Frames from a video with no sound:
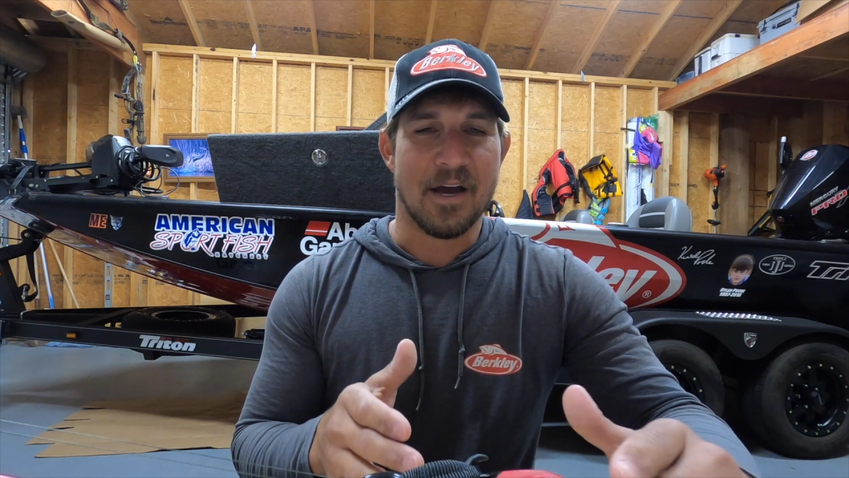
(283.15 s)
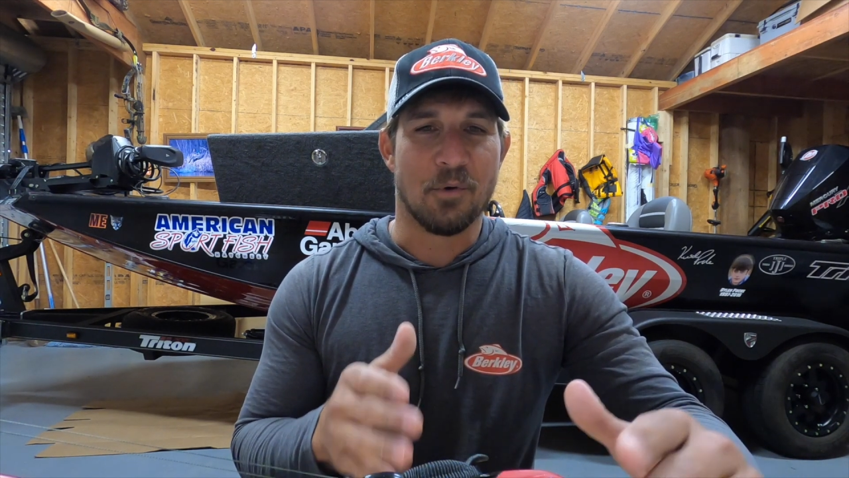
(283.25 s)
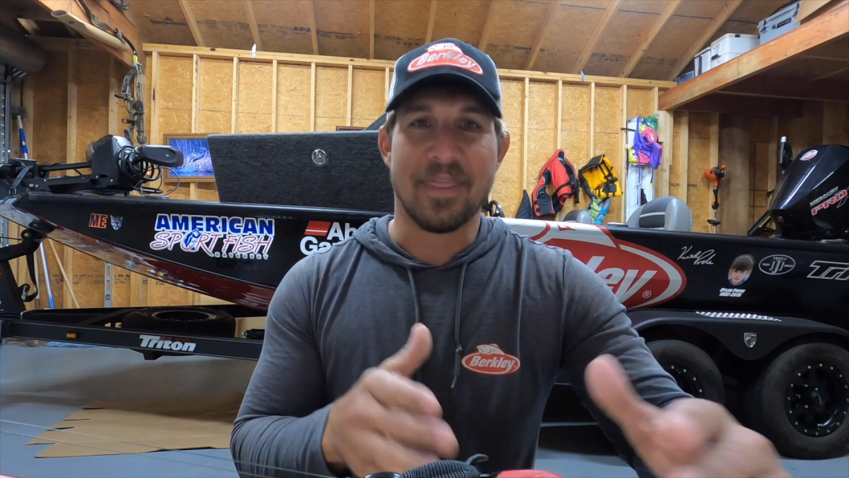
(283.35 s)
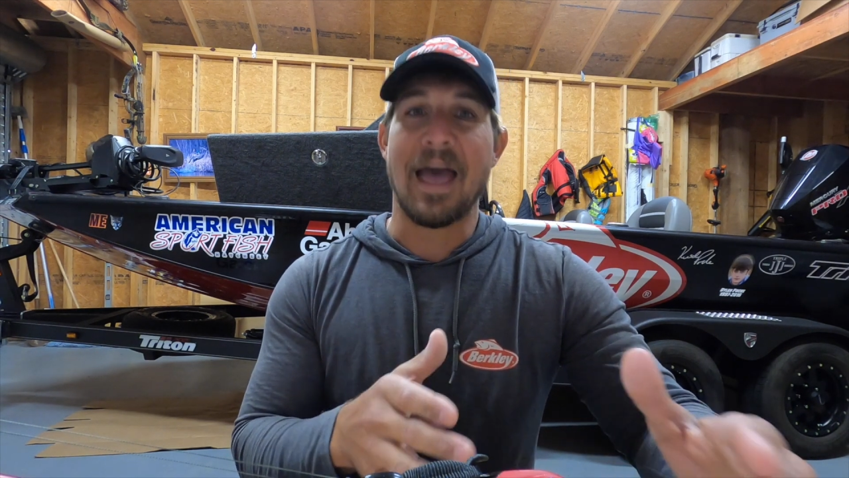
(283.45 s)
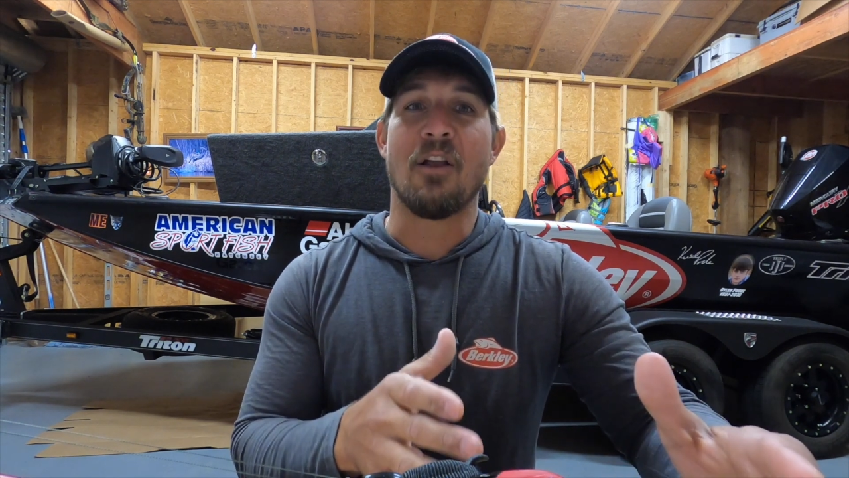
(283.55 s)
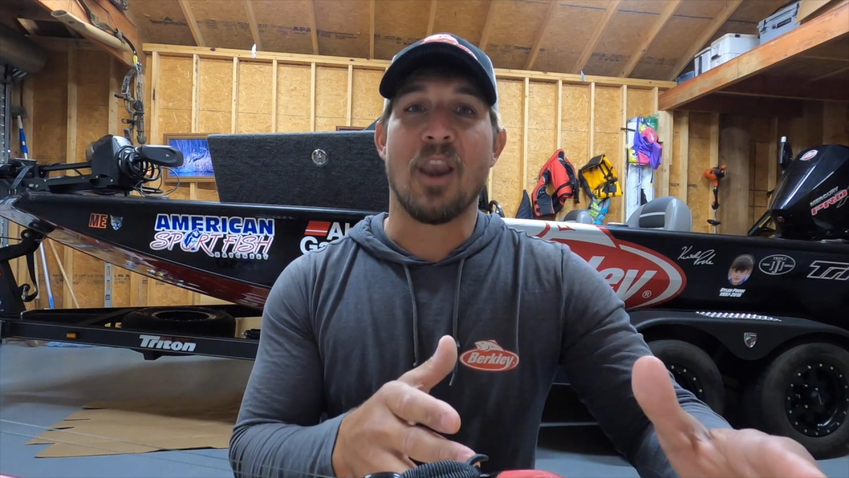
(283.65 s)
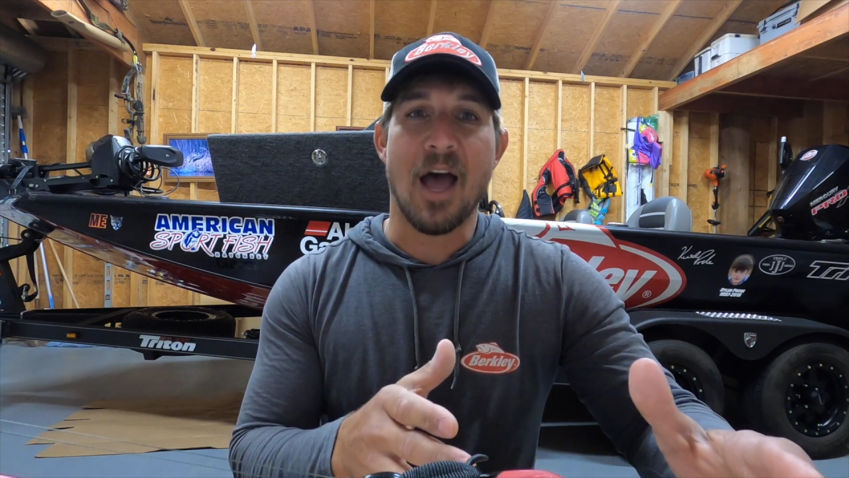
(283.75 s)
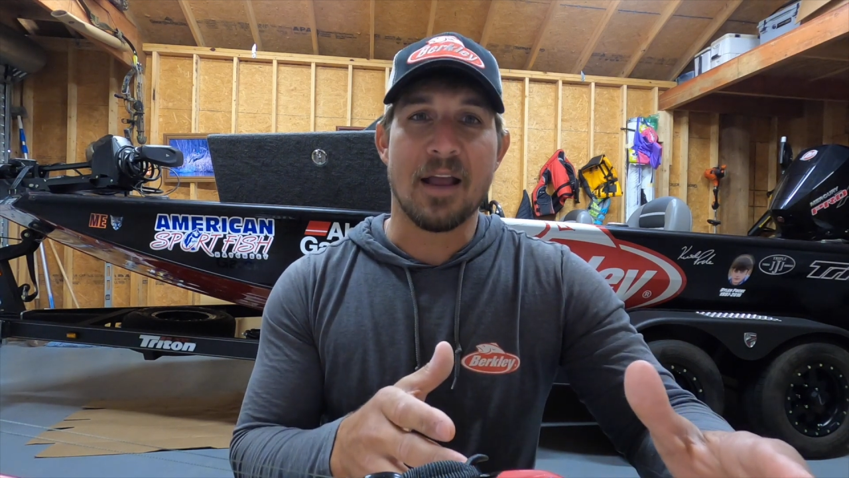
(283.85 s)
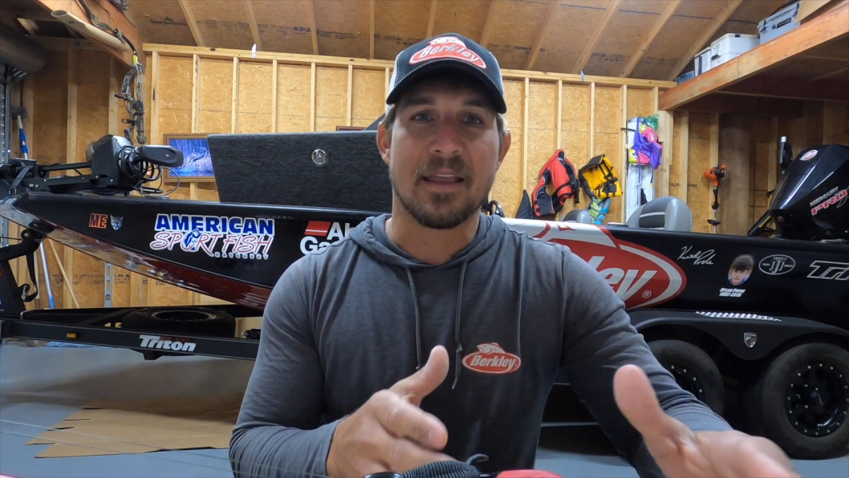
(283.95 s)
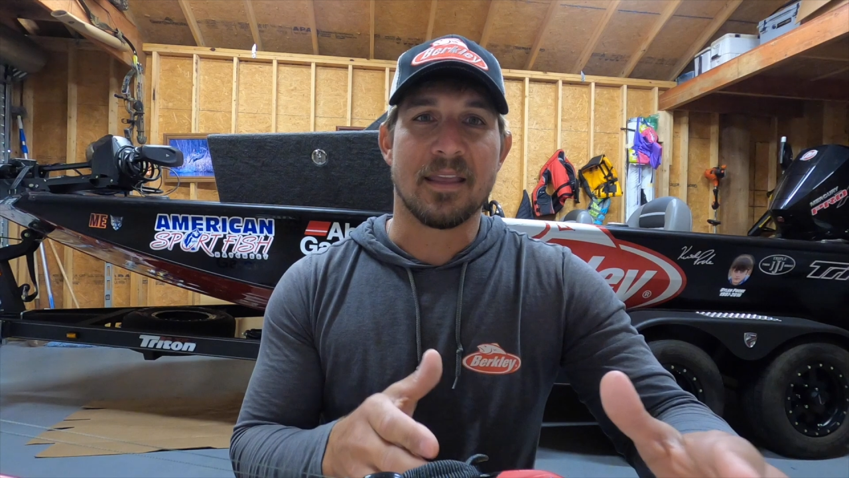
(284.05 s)
without
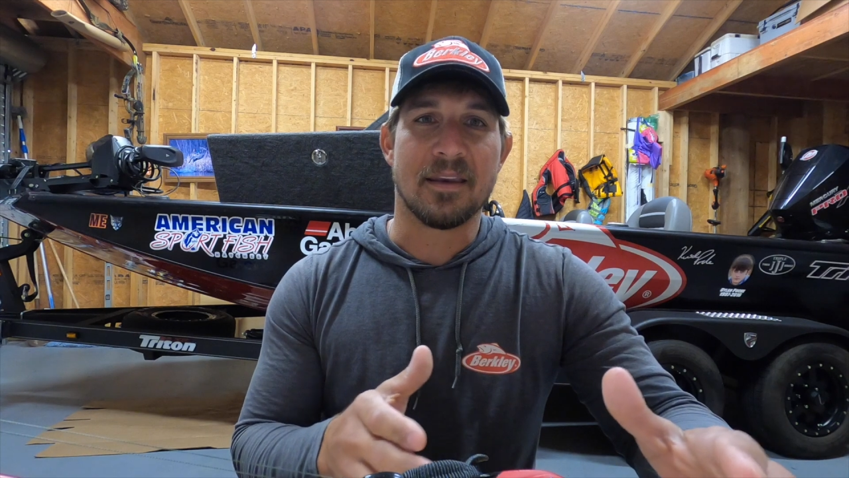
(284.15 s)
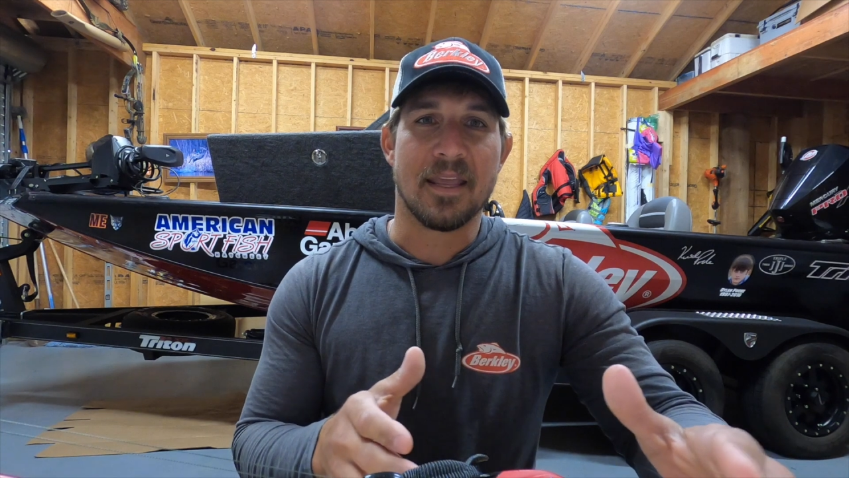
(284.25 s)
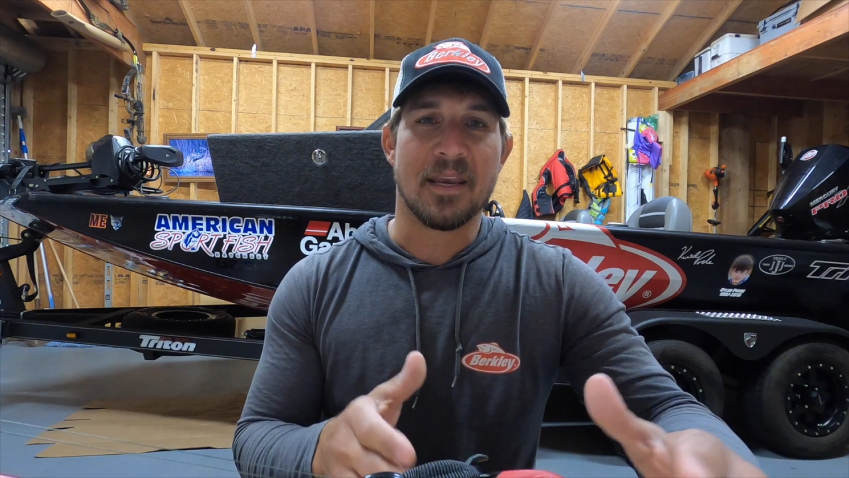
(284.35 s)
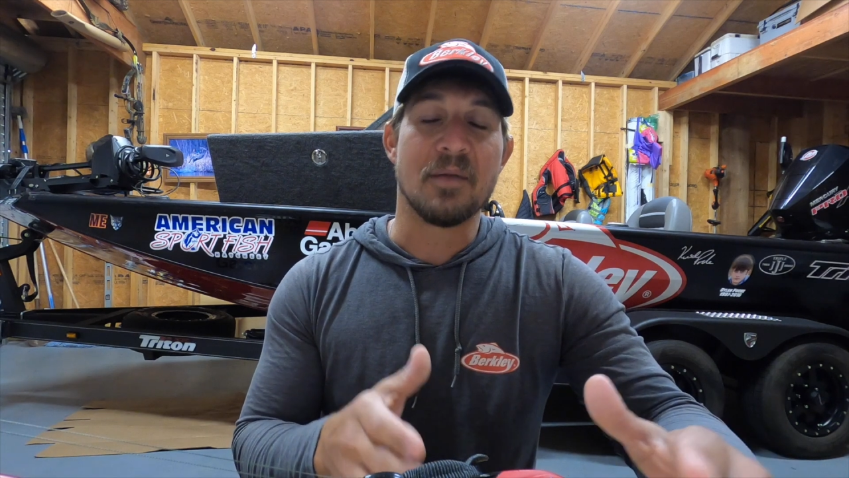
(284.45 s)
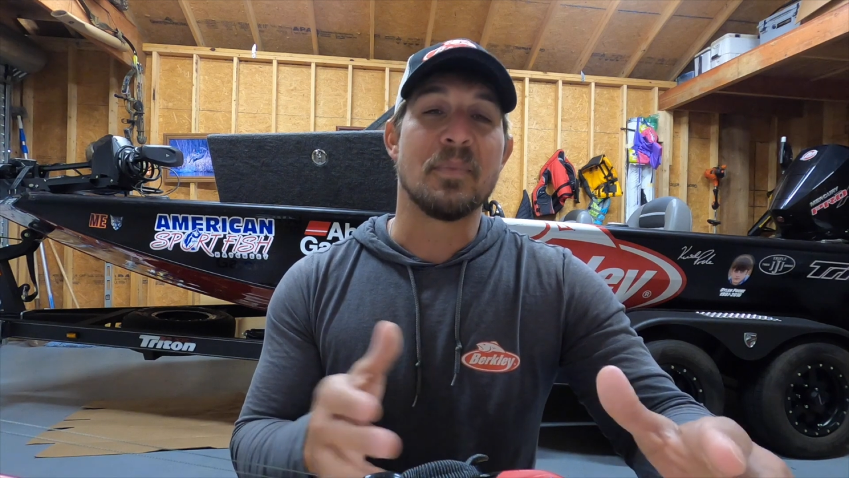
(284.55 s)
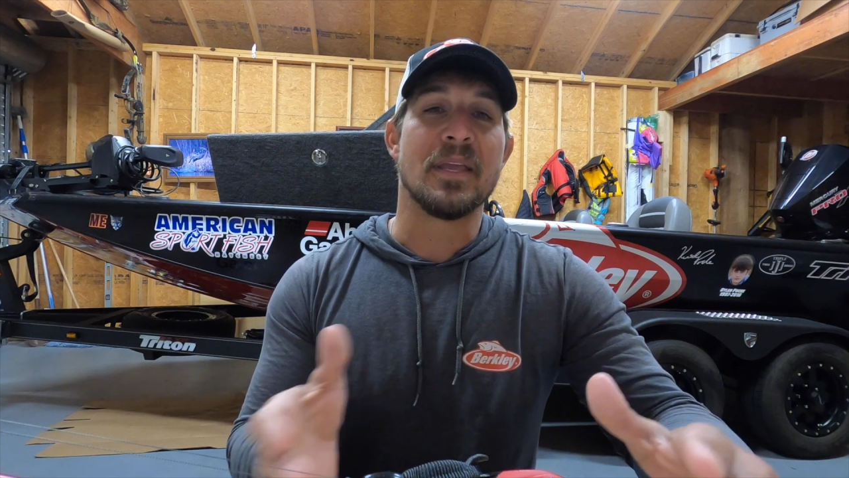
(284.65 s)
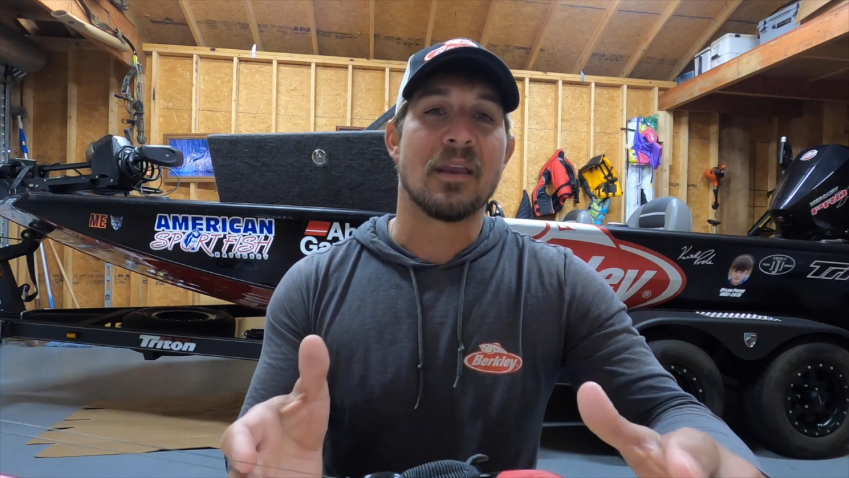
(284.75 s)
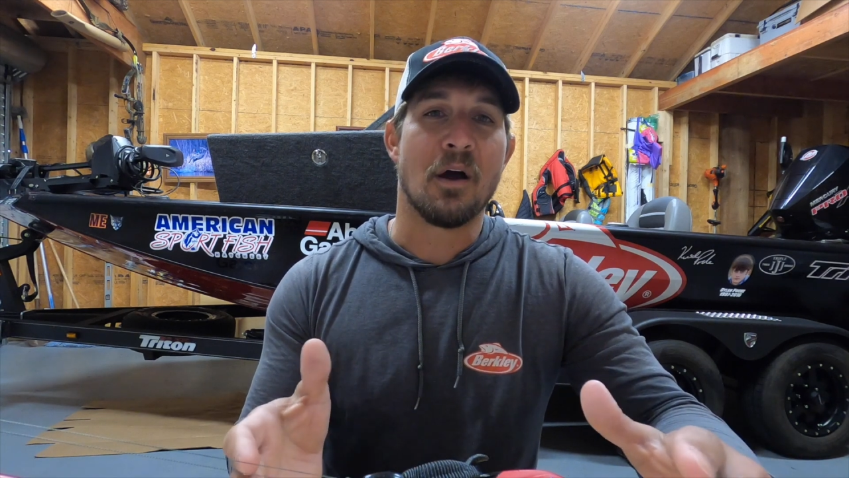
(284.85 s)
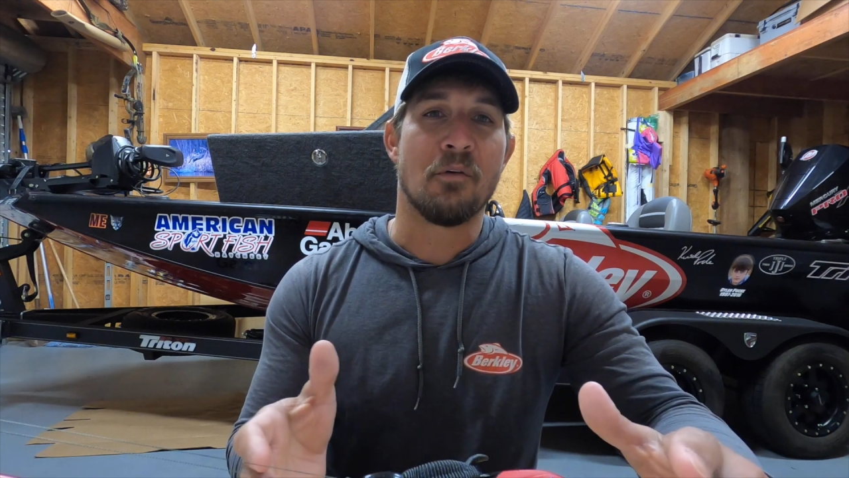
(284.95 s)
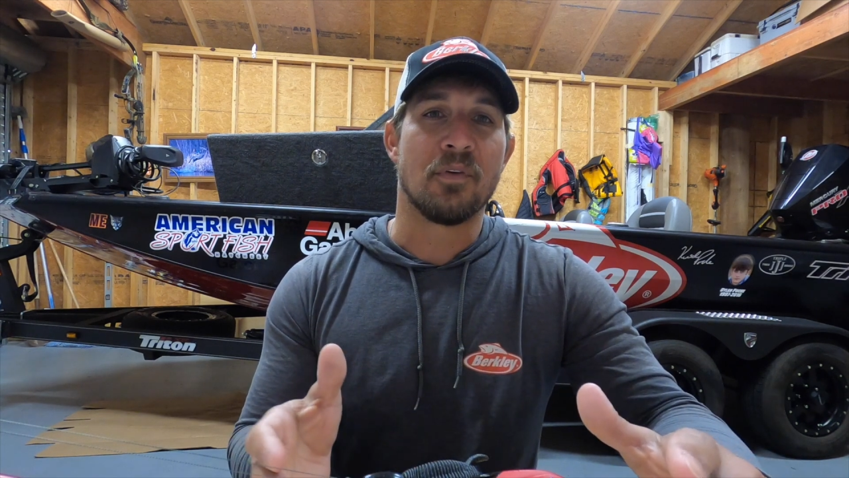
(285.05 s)
locking and it being
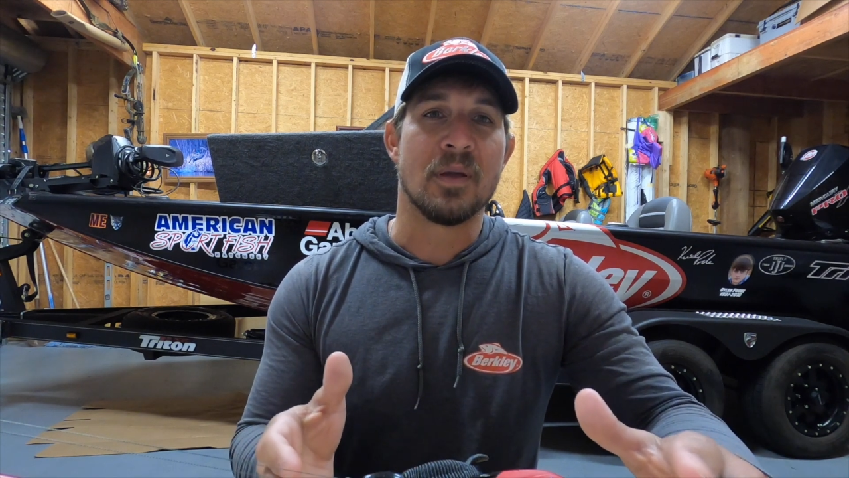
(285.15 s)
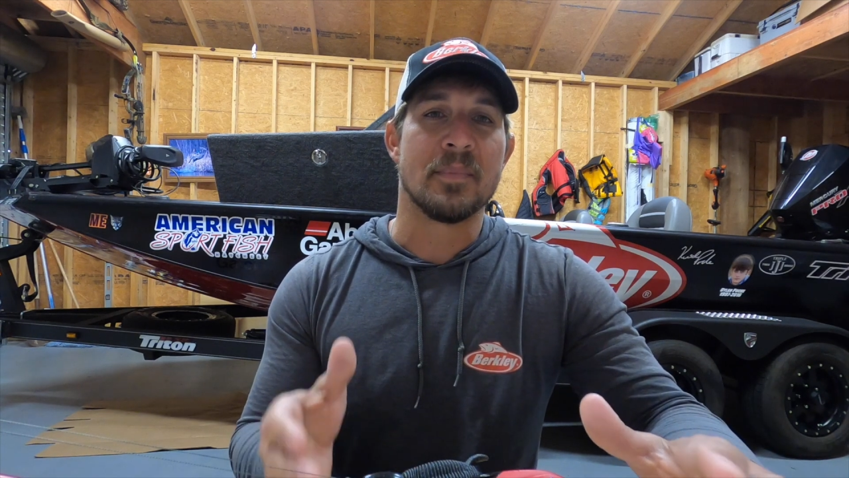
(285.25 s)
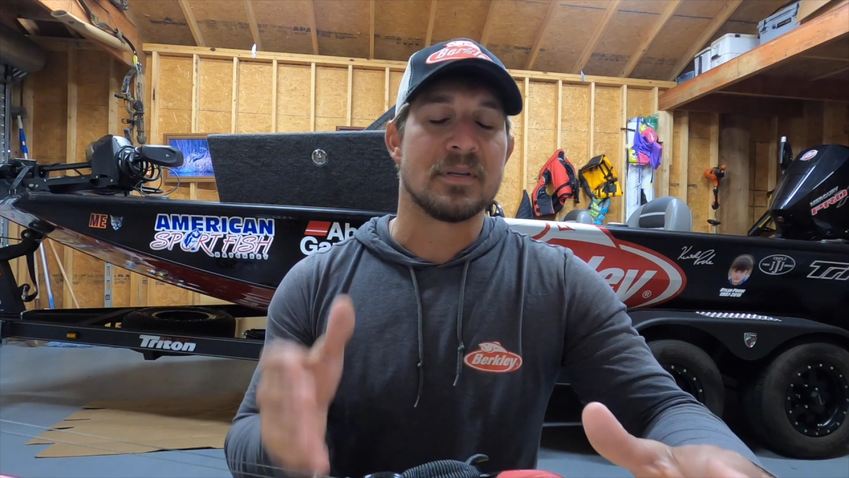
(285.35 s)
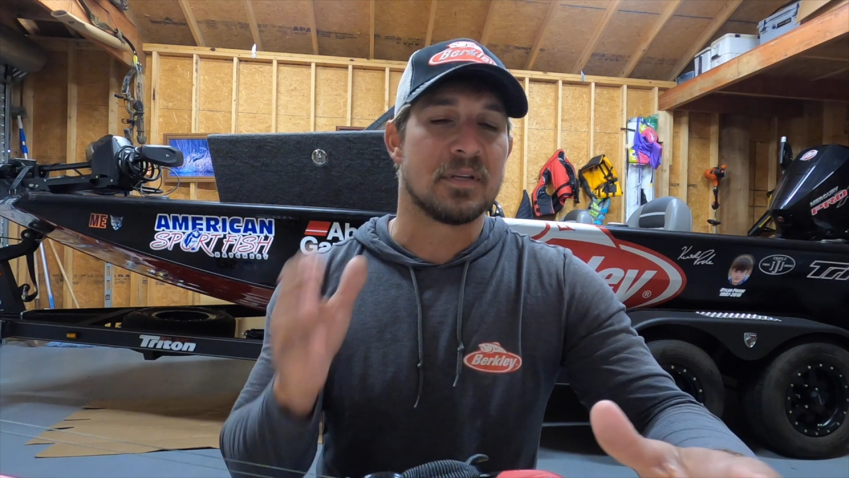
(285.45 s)
off limits.